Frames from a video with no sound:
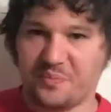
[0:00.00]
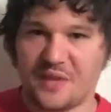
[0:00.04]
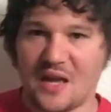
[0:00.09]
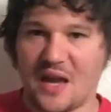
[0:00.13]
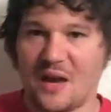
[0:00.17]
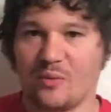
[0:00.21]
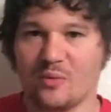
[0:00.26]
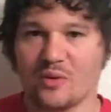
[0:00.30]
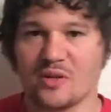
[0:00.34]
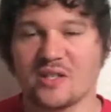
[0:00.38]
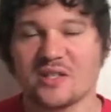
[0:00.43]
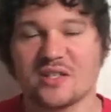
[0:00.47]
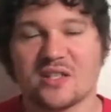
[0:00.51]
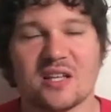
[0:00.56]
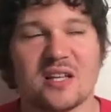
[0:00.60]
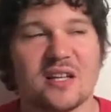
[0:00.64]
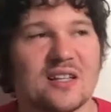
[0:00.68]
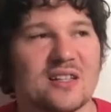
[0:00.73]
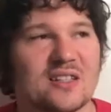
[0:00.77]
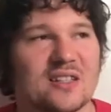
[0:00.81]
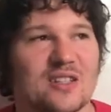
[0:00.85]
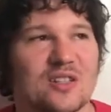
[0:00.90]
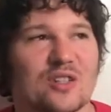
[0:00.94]
That was
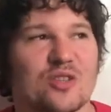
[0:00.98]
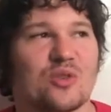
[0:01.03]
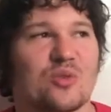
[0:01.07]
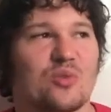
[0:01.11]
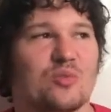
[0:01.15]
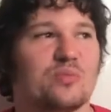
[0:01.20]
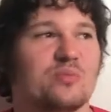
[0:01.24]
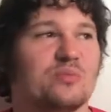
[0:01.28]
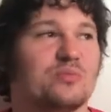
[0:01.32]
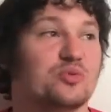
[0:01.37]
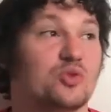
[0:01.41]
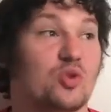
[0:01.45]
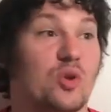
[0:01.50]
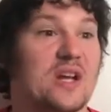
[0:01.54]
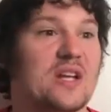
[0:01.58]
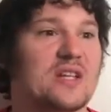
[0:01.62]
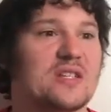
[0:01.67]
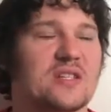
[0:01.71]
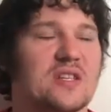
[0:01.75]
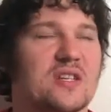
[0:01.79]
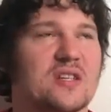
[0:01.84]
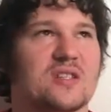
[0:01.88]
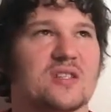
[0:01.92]
the
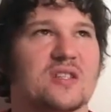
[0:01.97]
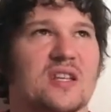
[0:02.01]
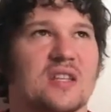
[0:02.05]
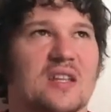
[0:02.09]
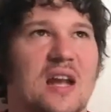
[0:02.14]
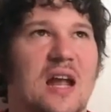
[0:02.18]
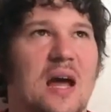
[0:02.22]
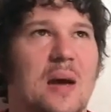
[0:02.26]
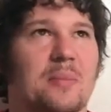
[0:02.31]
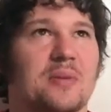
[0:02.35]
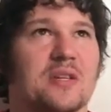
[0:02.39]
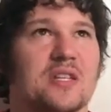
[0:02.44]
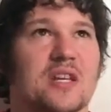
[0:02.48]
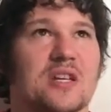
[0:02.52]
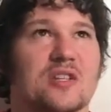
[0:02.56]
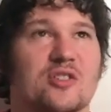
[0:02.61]
craziest thing that happened